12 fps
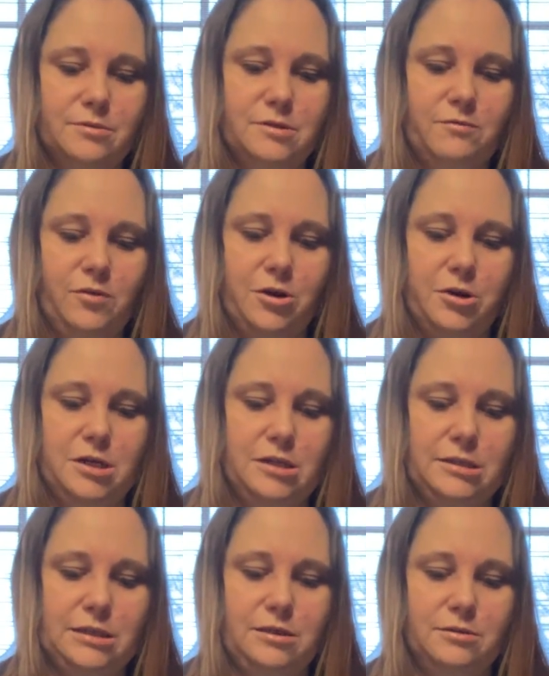It's very
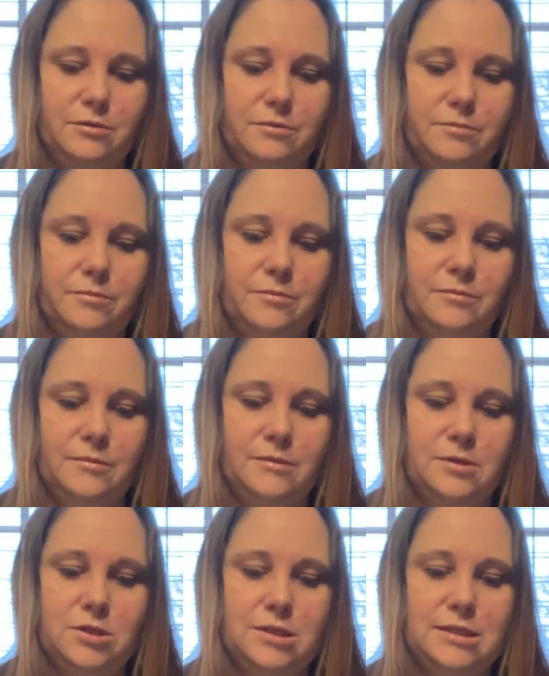easy,
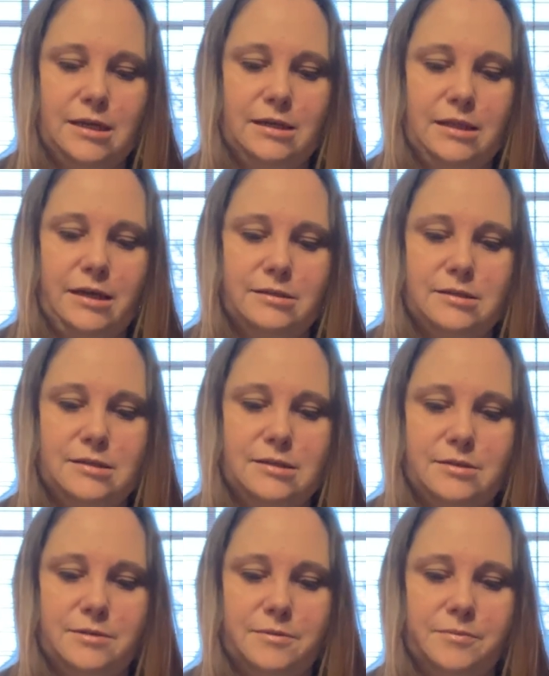just like
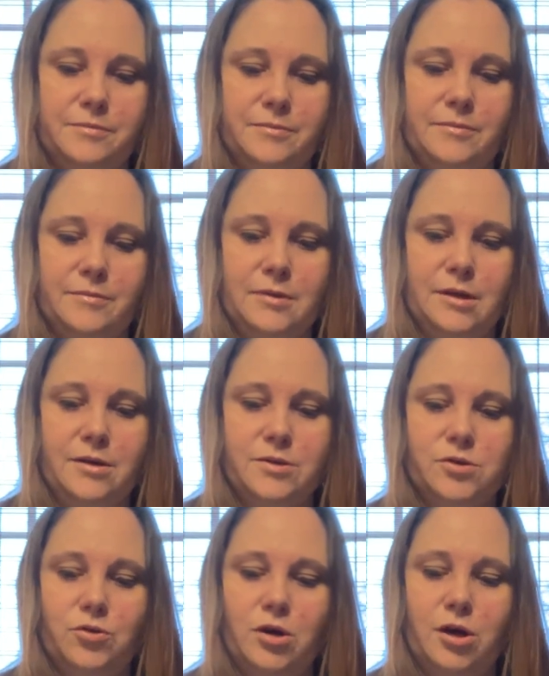this.
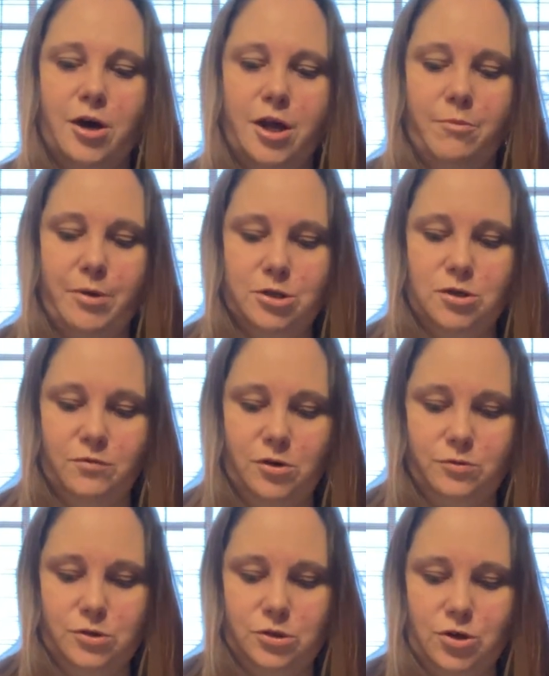You can cut a bunch of
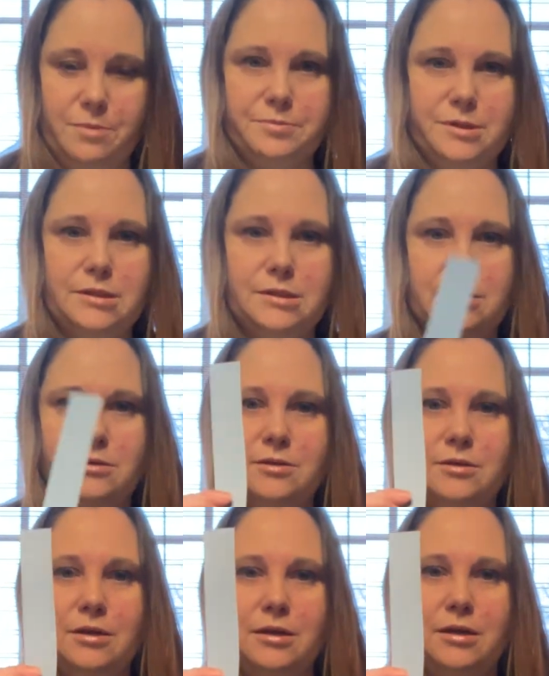those strips,
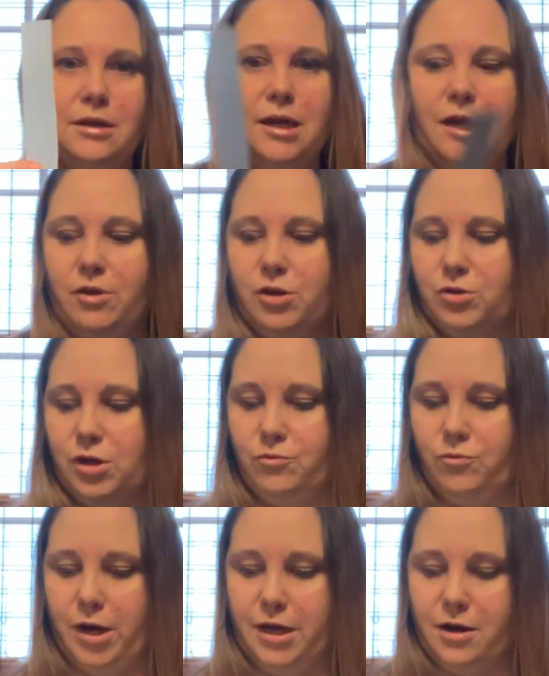and then you can
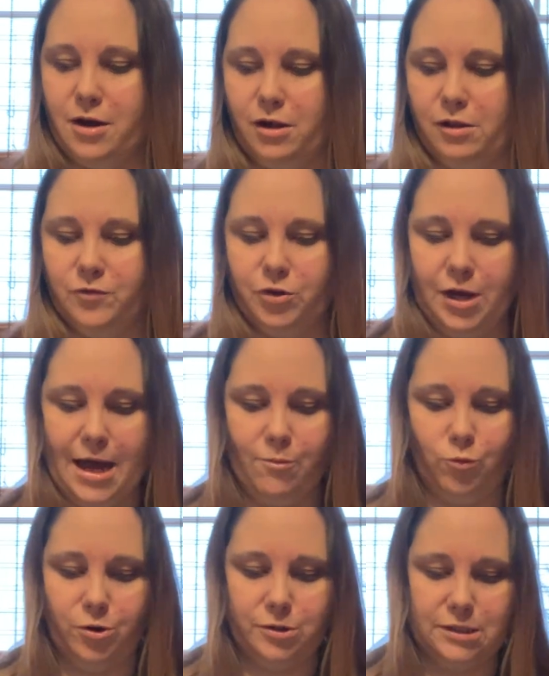write all of your
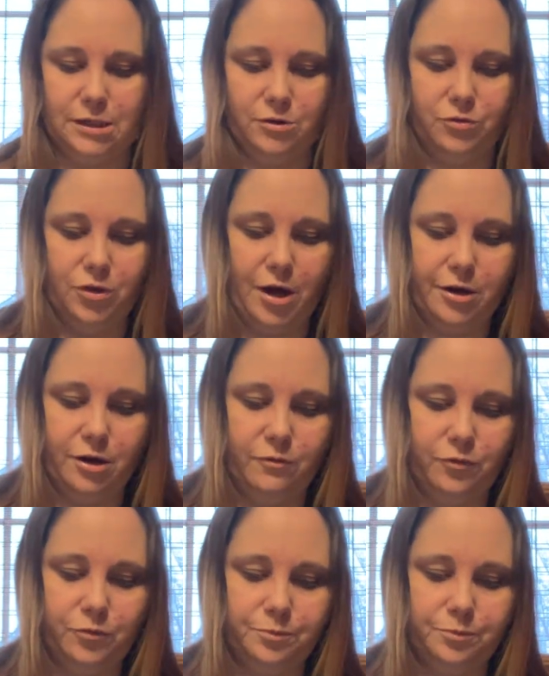calm words that you thought of.